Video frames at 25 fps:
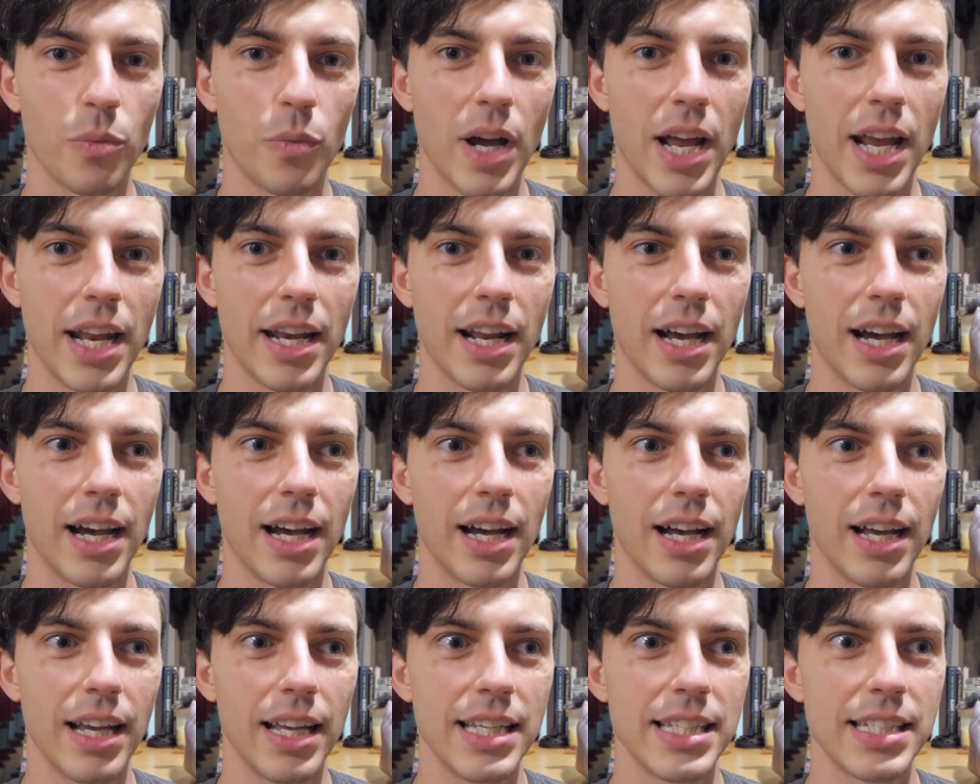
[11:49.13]
When,
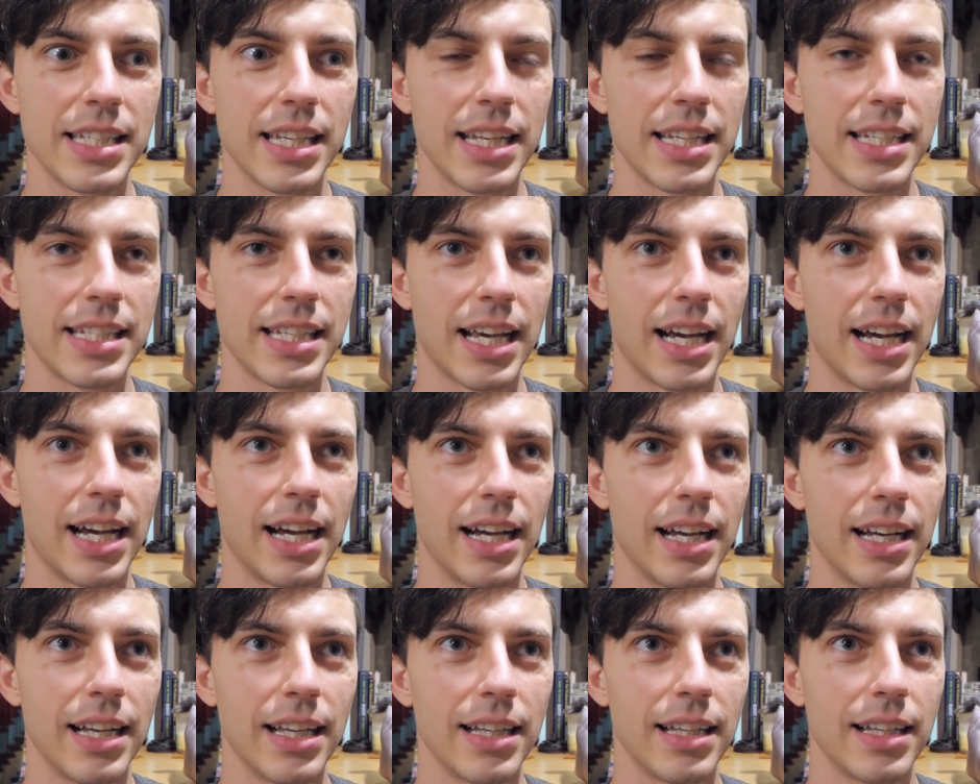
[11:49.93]

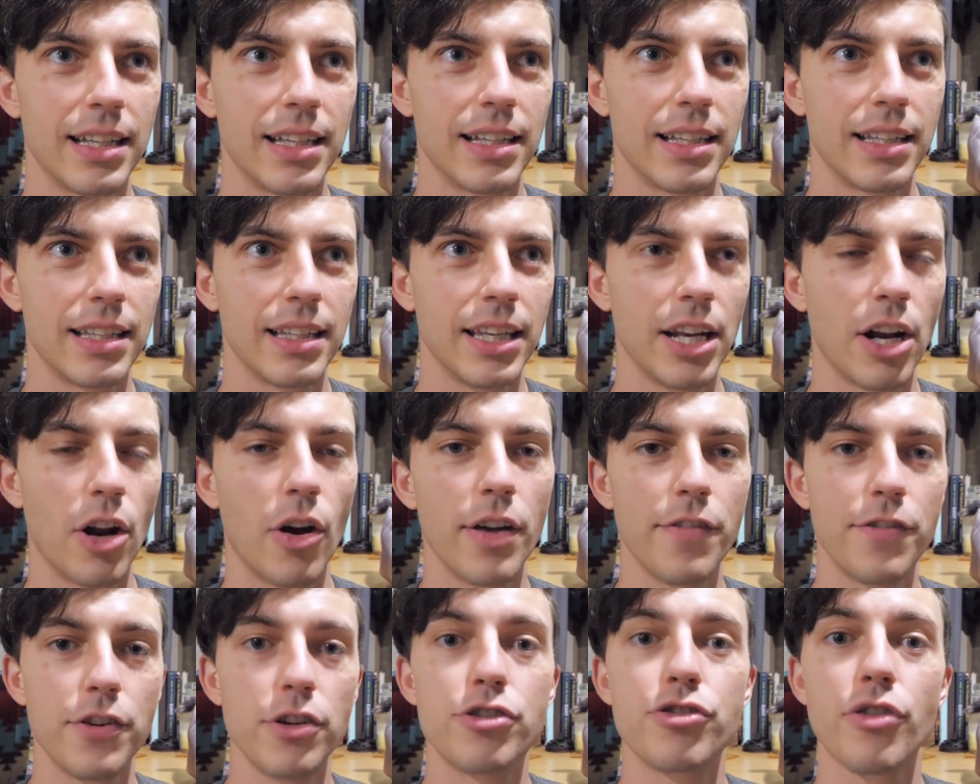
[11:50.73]

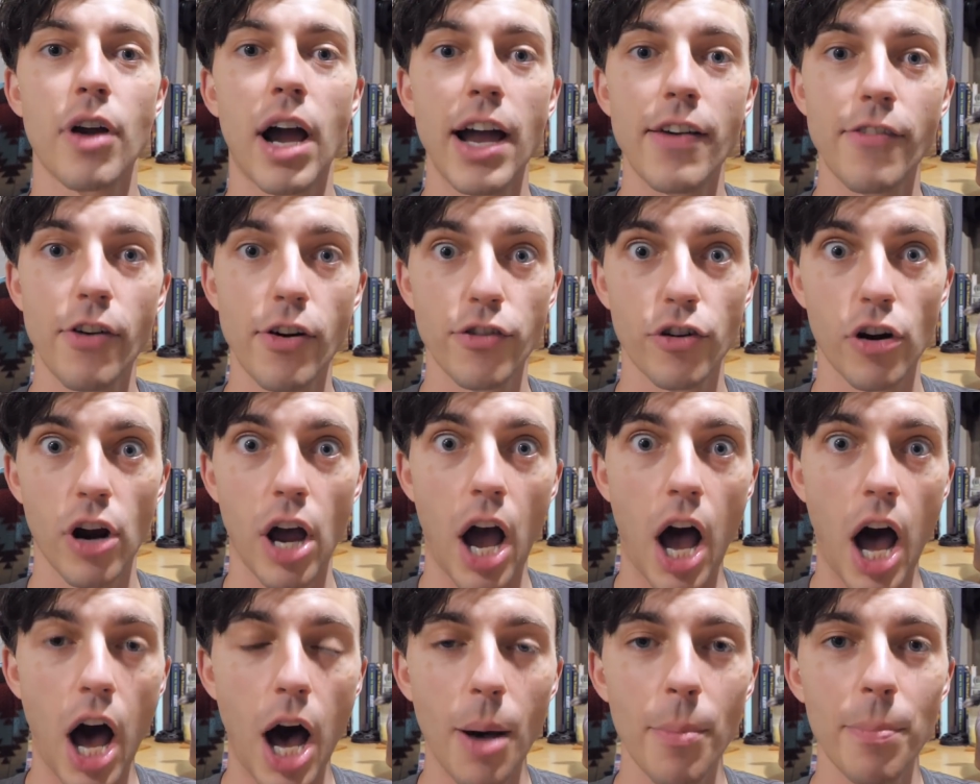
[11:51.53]
if you drive over a
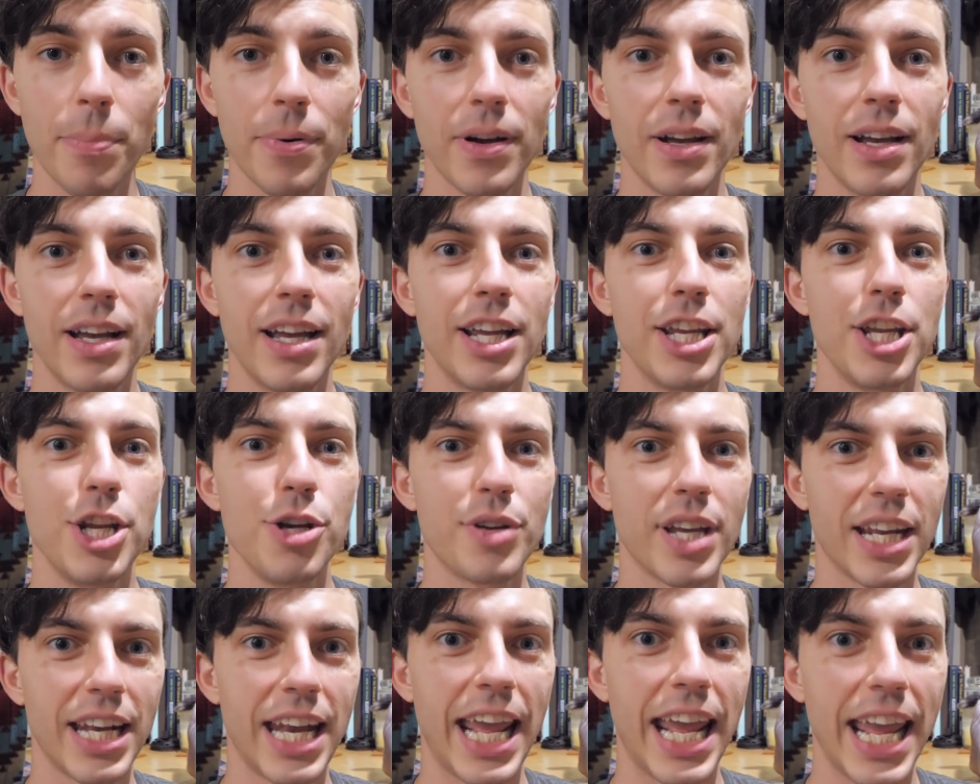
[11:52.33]
hump, you
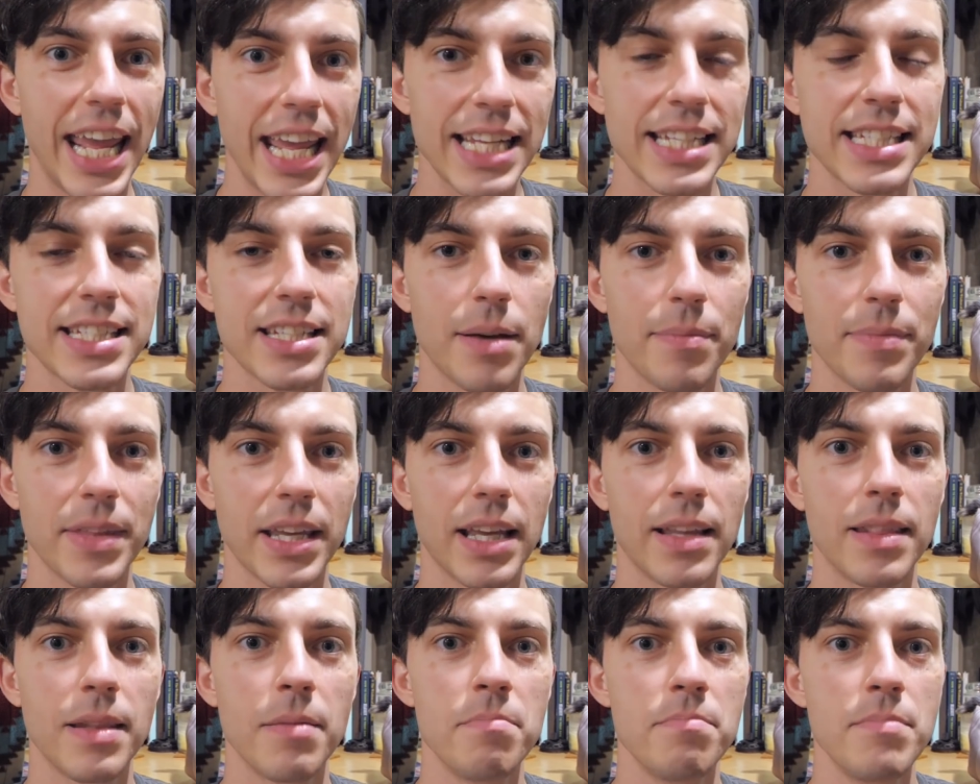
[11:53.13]
can hit
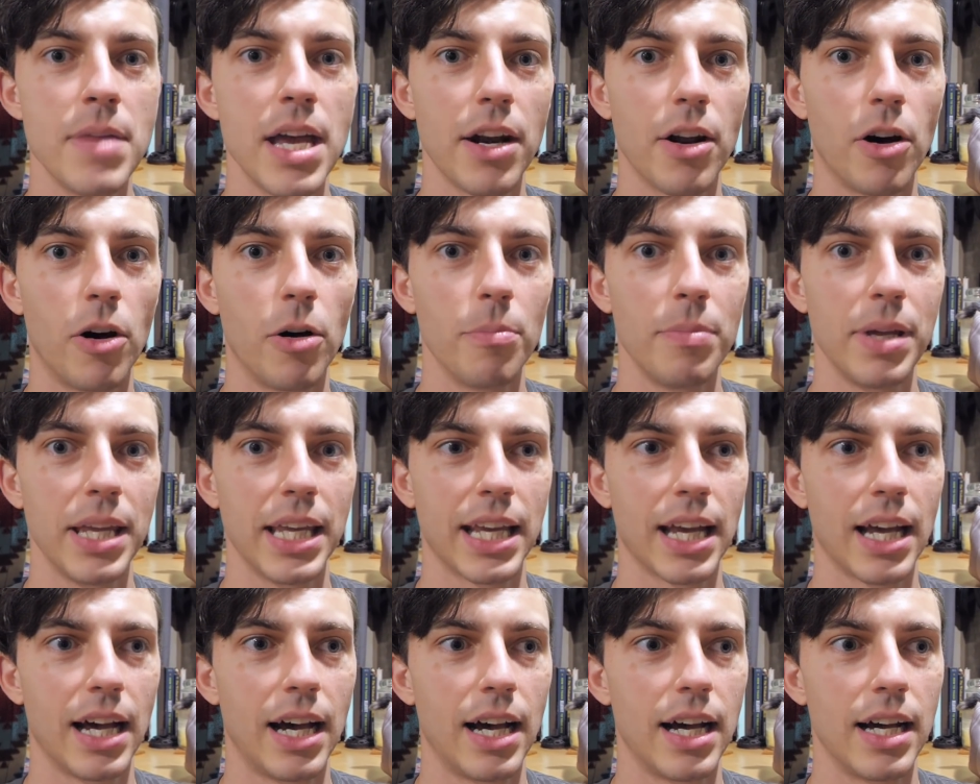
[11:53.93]
something in the middle
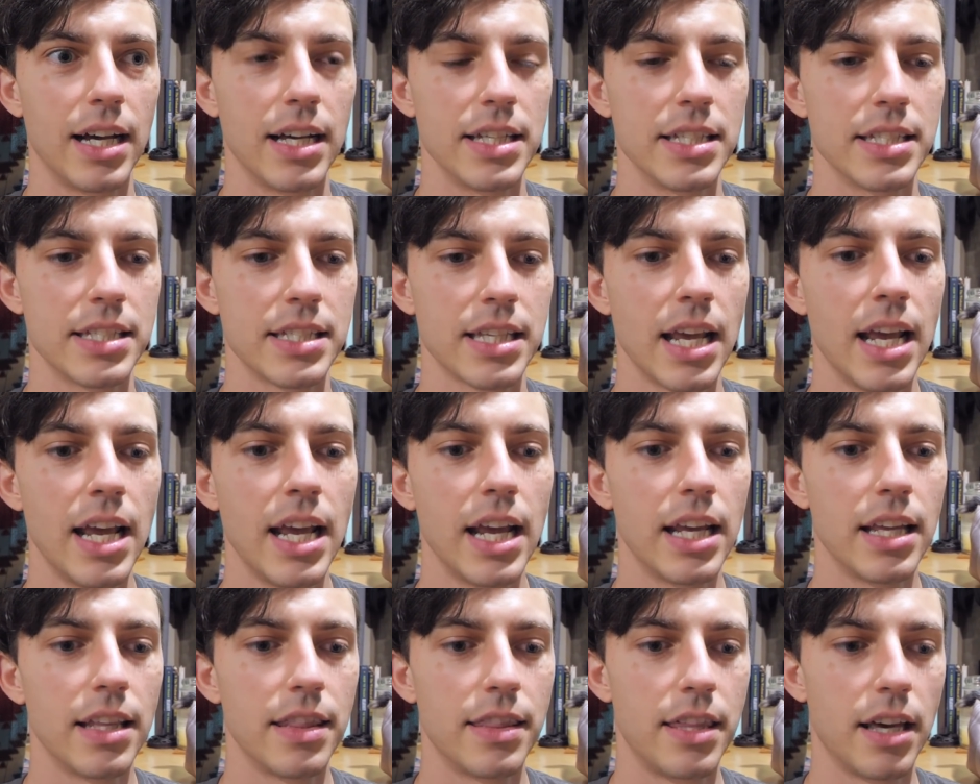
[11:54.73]
because
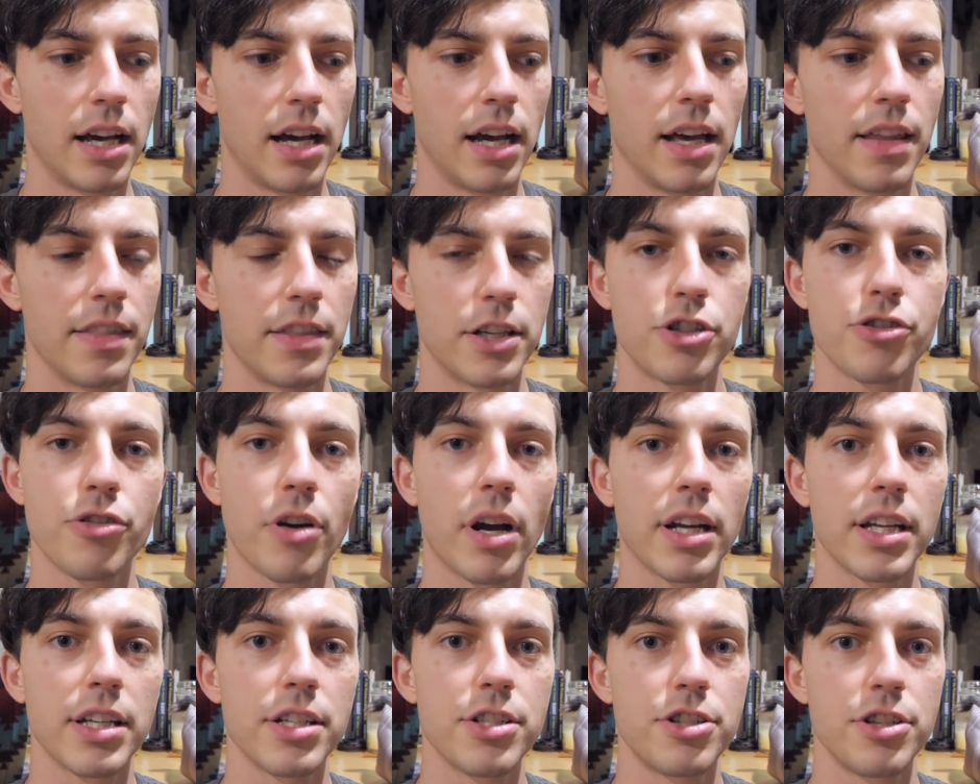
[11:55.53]
the
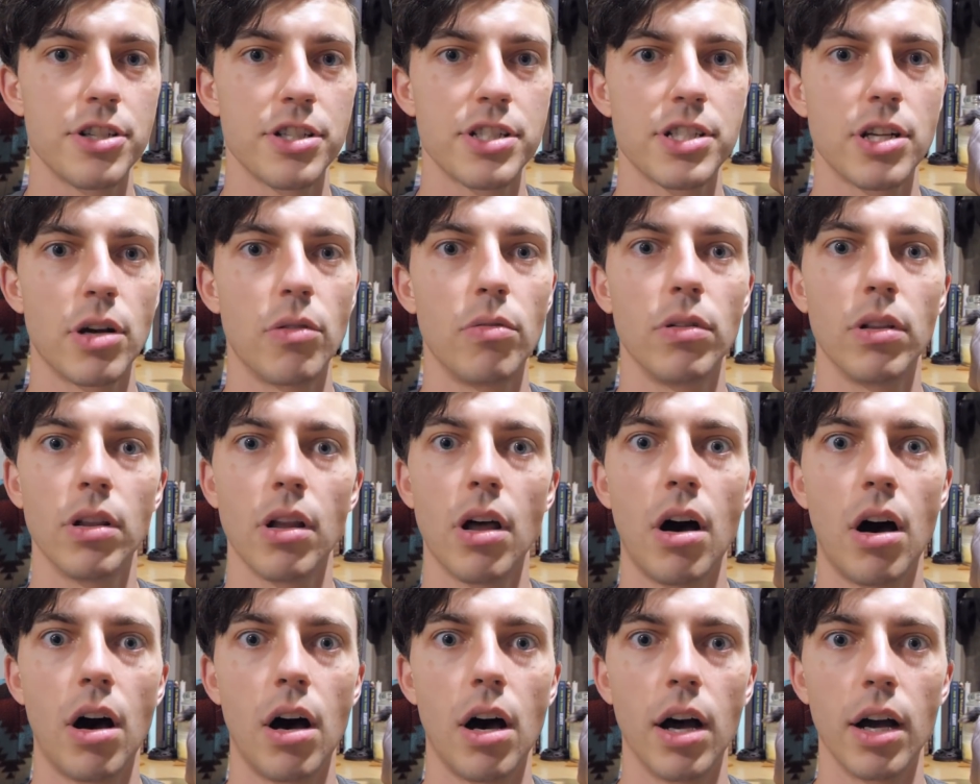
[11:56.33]
truck is just so
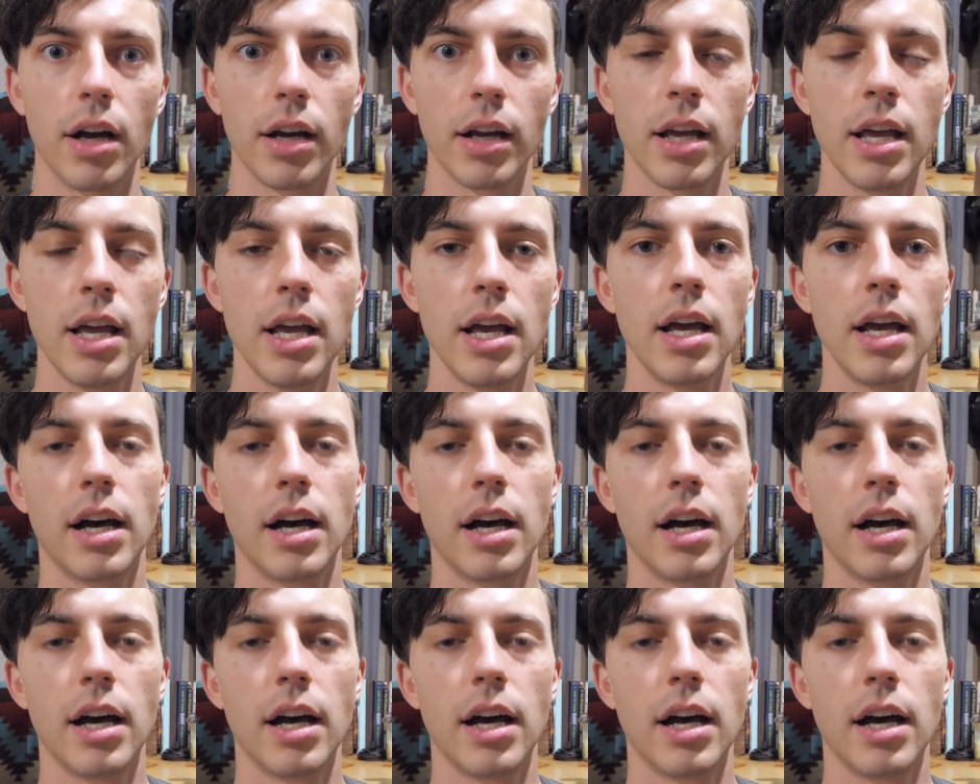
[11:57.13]
long.